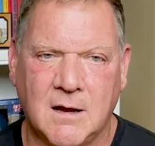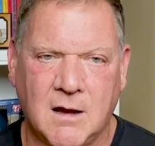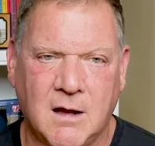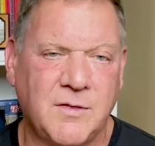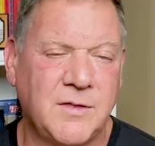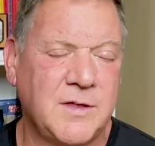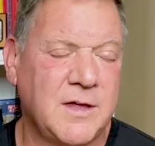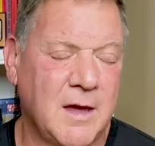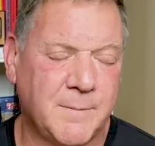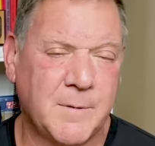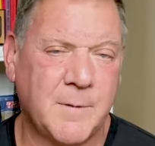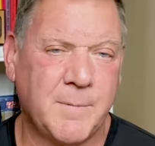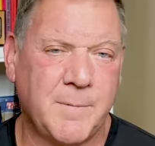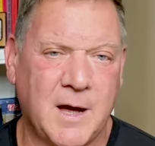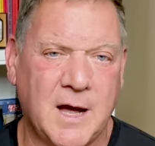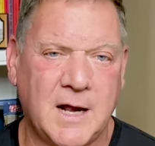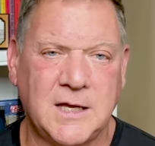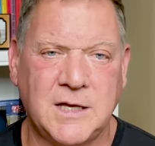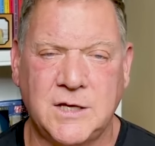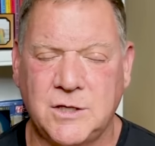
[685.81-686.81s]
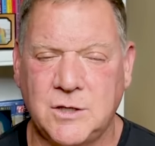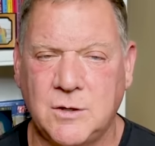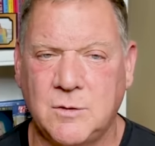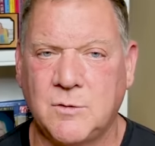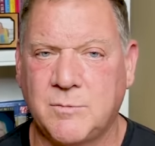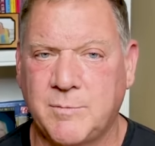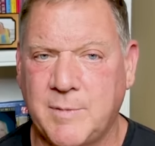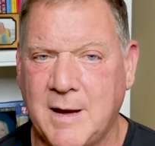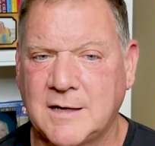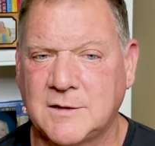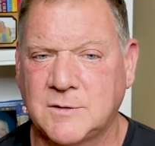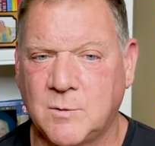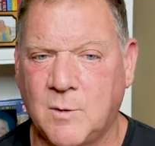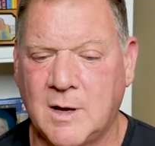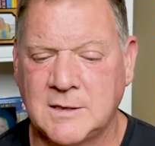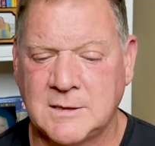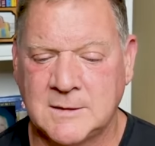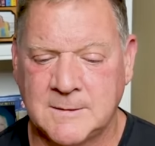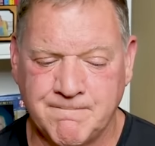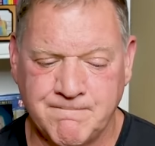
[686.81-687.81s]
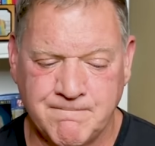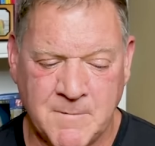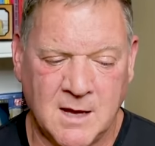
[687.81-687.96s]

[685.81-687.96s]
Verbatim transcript: on the upper body you do with back squats.